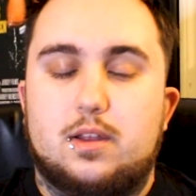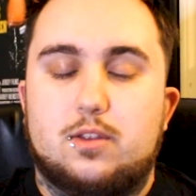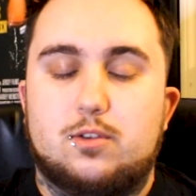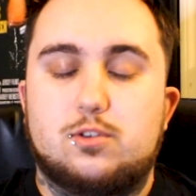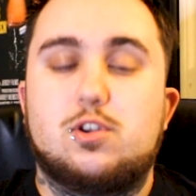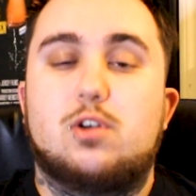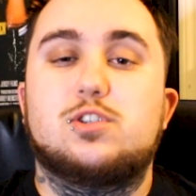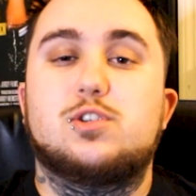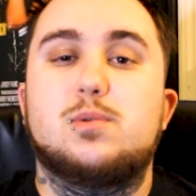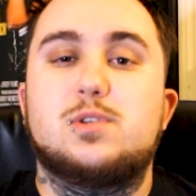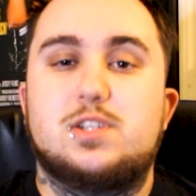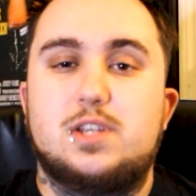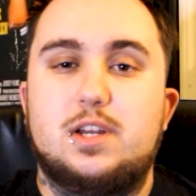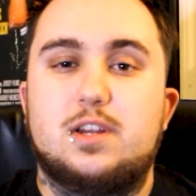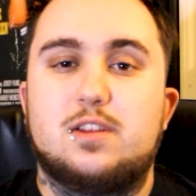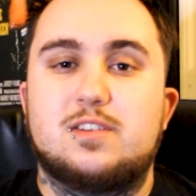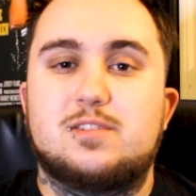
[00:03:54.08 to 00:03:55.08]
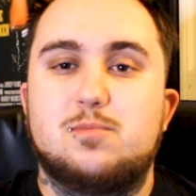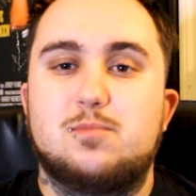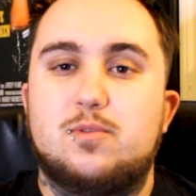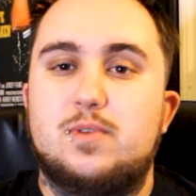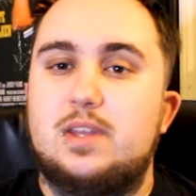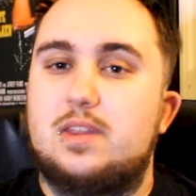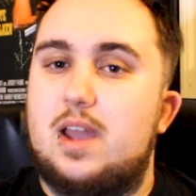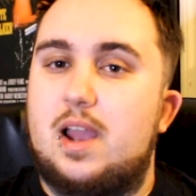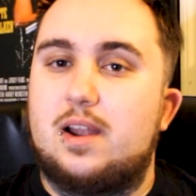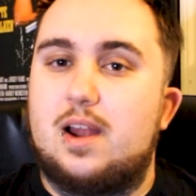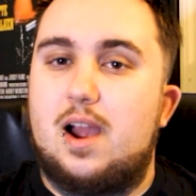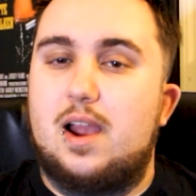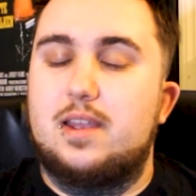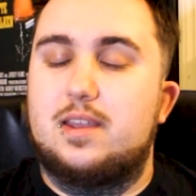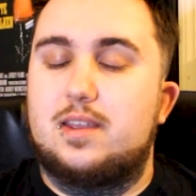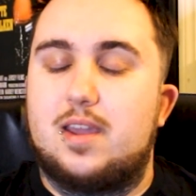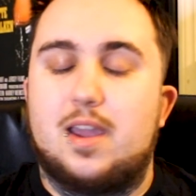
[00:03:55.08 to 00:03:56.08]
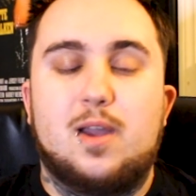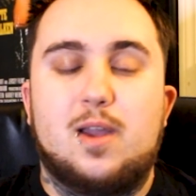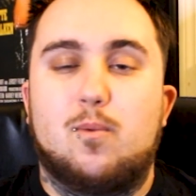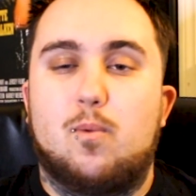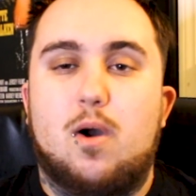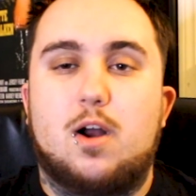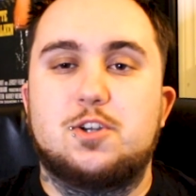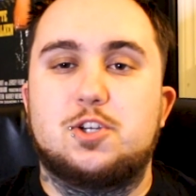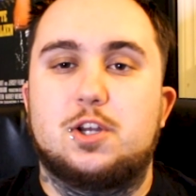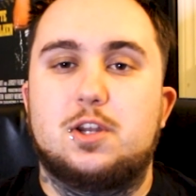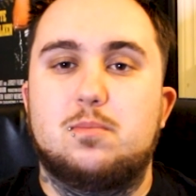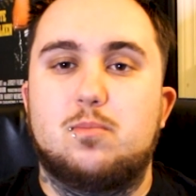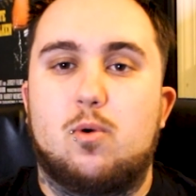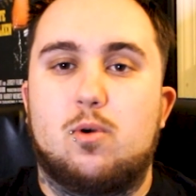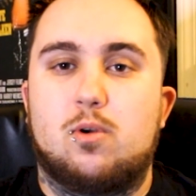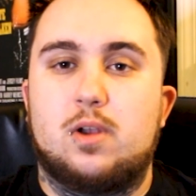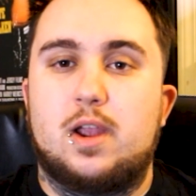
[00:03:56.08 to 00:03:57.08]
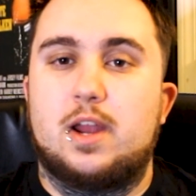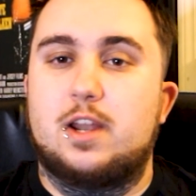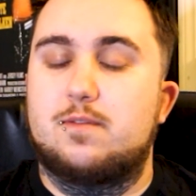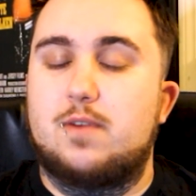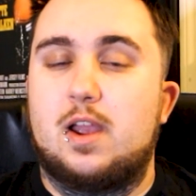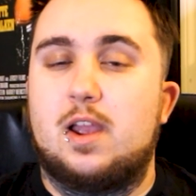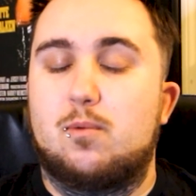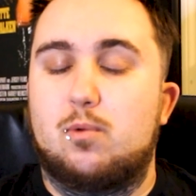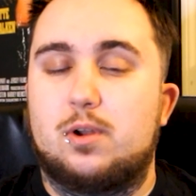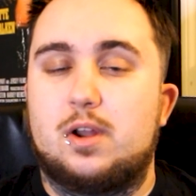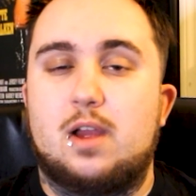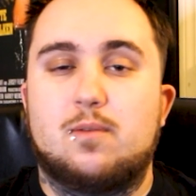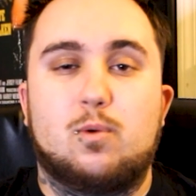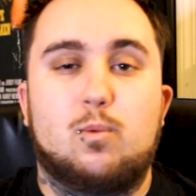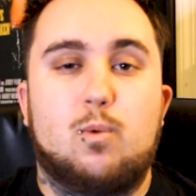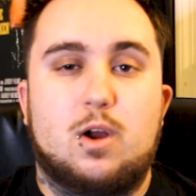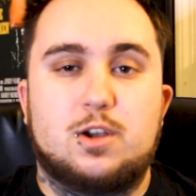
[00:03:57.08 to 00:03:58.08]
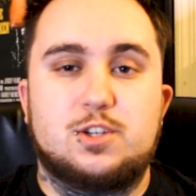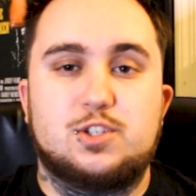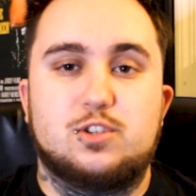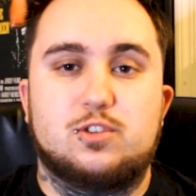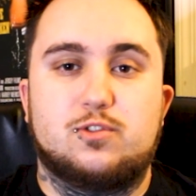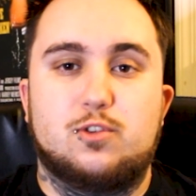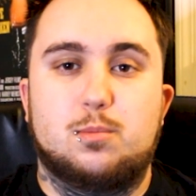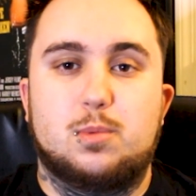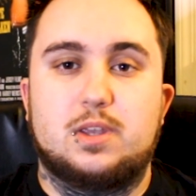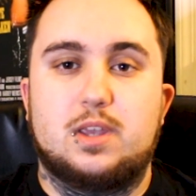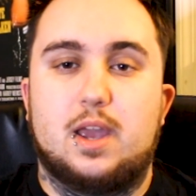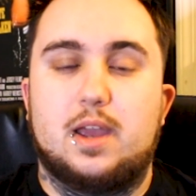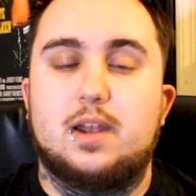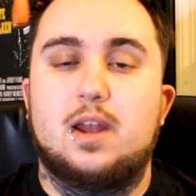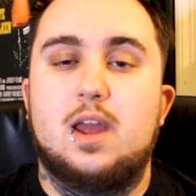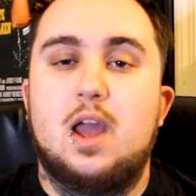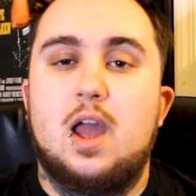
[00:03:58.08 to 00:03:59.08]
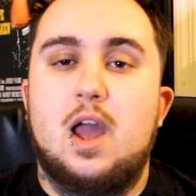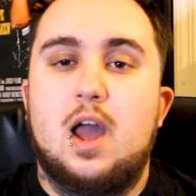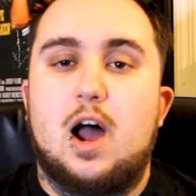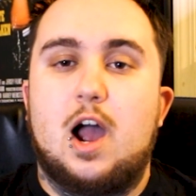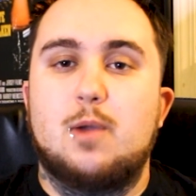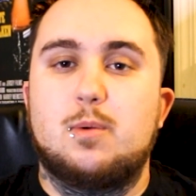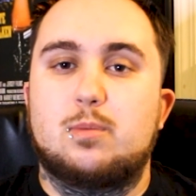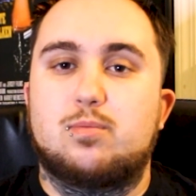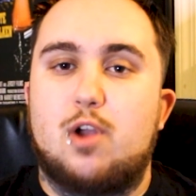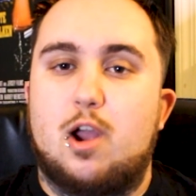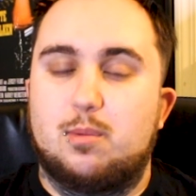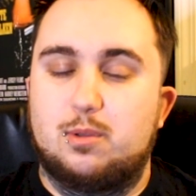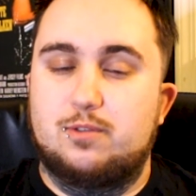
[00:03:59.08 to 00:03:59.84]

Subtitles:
There's also a scene in this movie that I can't watch anymore, and if I were to ever watch this film again, I would probably